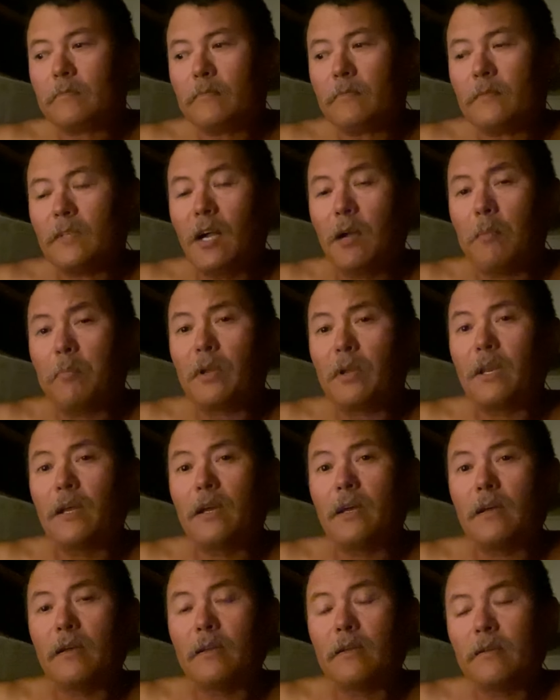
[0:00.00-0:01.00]
going
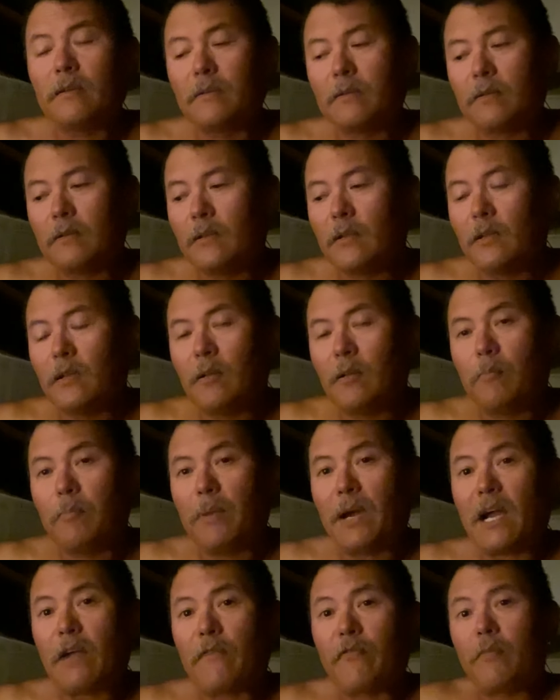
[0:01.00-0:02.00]
to
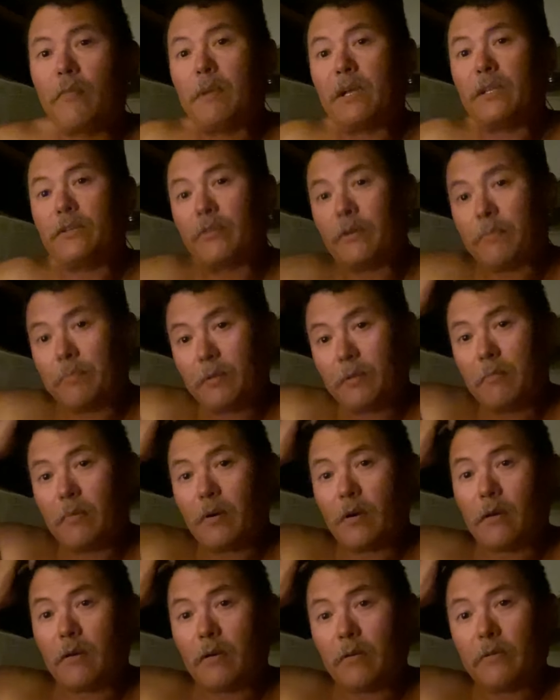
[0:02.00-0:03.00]
pack for my trip
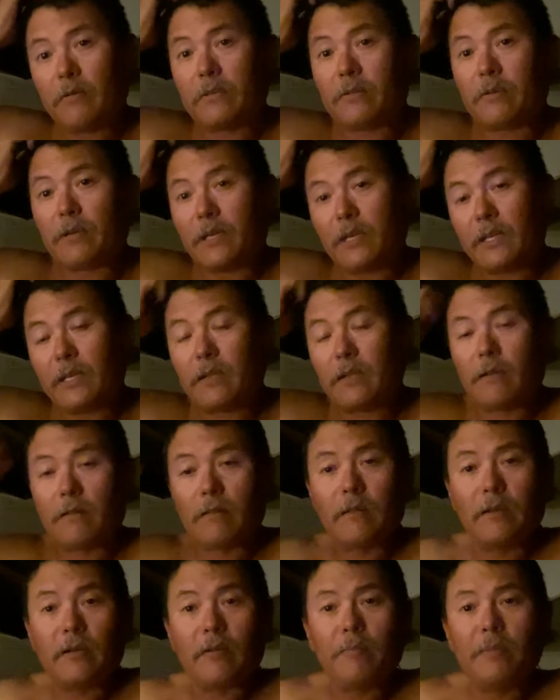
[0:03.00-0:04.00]
tomorrow and try to get a
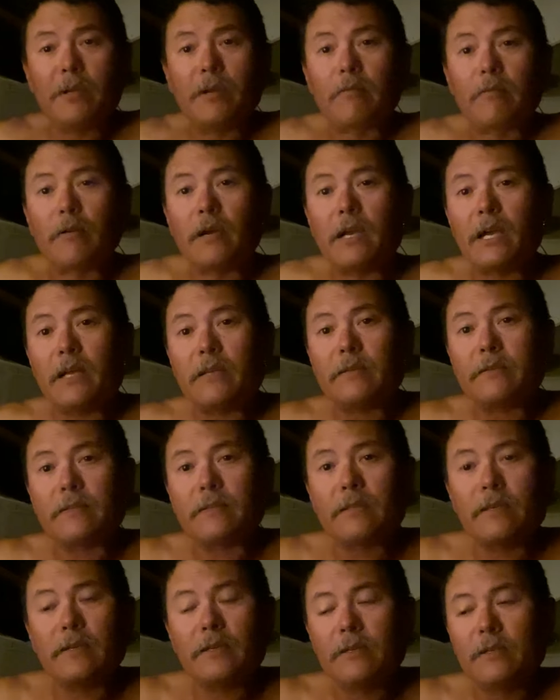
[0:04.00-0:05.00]
little bit of
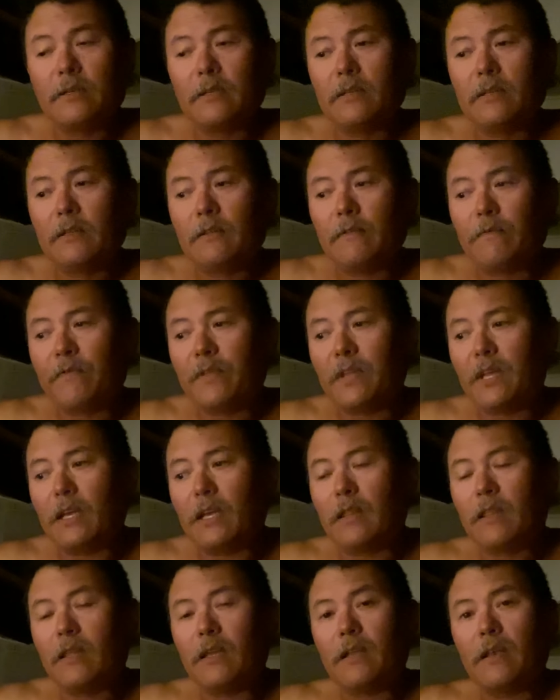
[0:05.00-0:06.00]
rest.
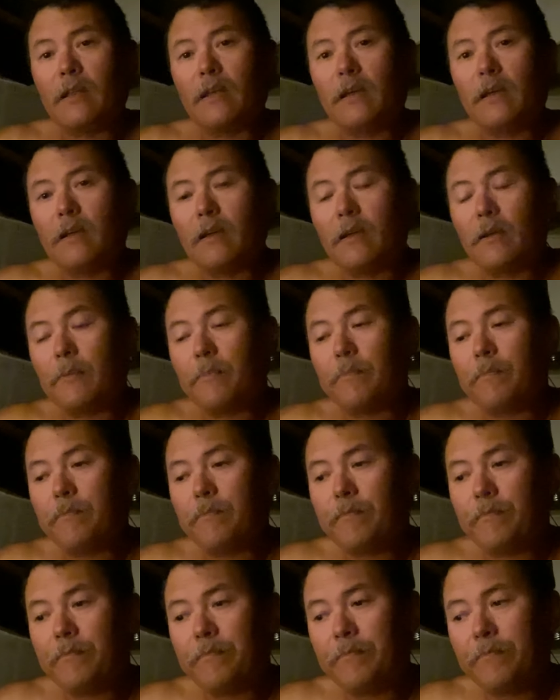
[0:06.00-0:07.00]
And then,
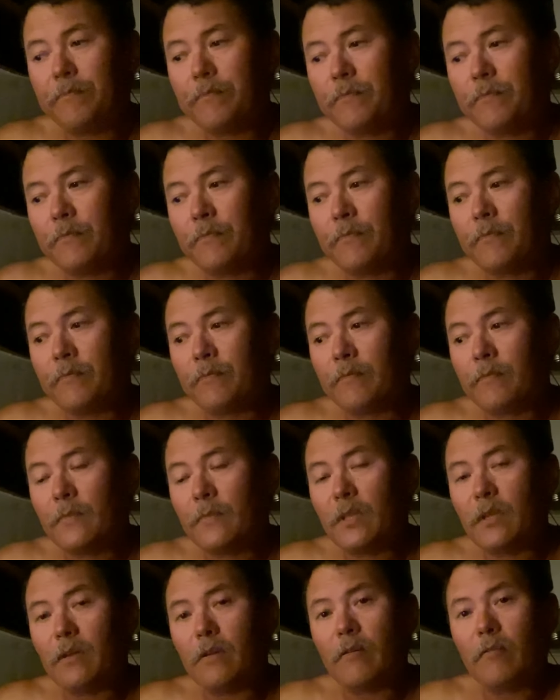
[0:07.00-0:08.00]

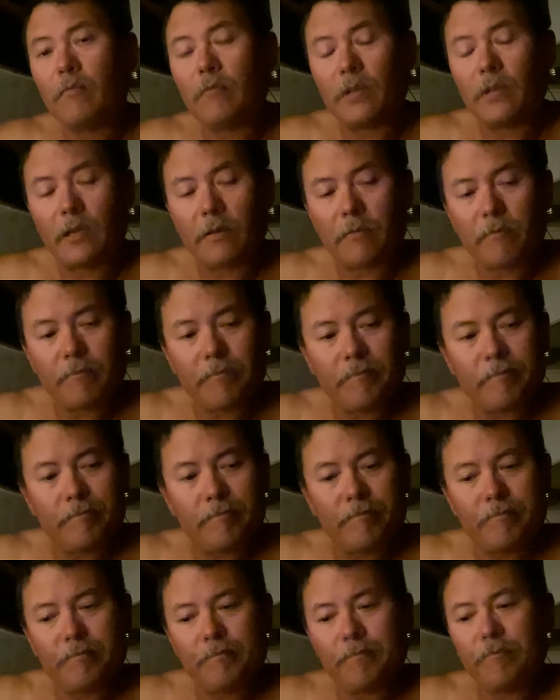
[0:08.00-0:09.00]
you know, like,
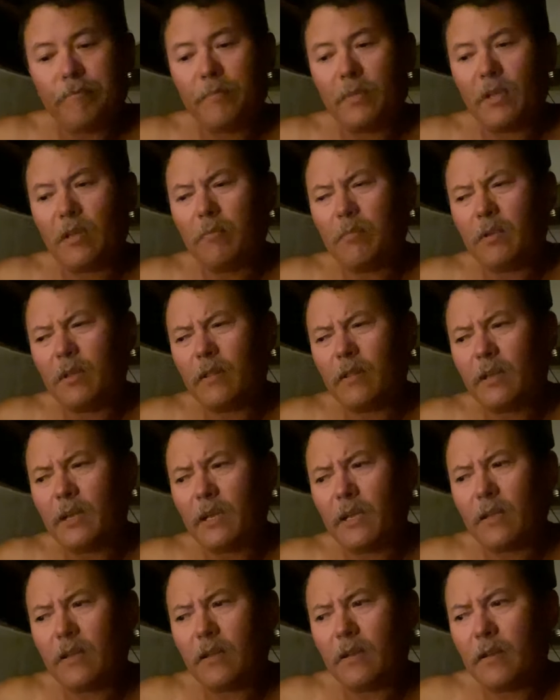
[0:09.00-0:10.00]
maybe
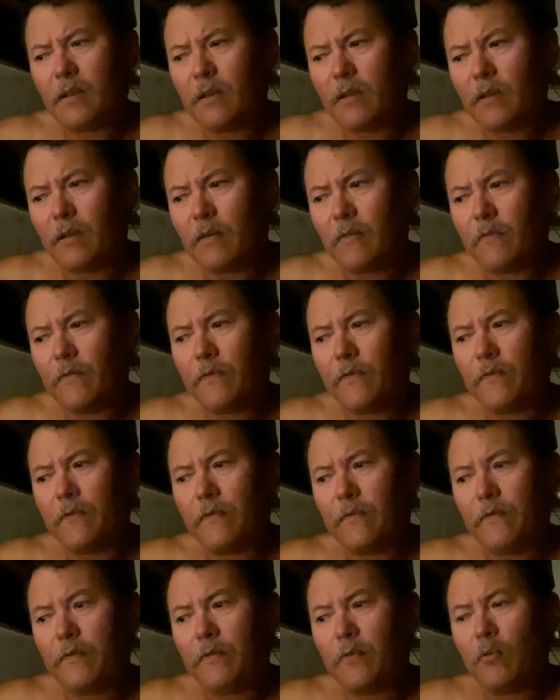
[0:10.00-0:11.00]
like 4
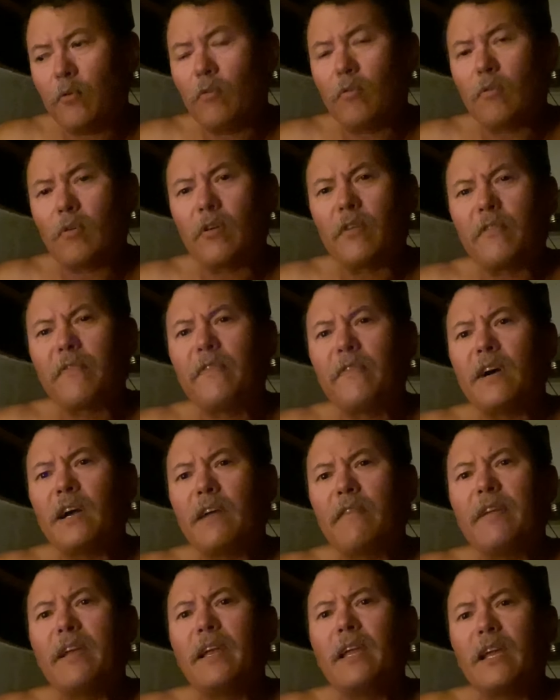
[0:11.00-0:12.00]
or
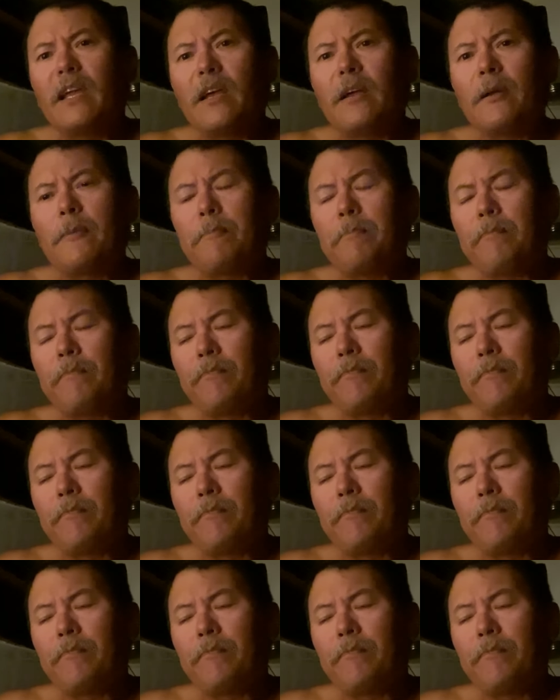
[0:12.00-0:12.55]
5 a.m.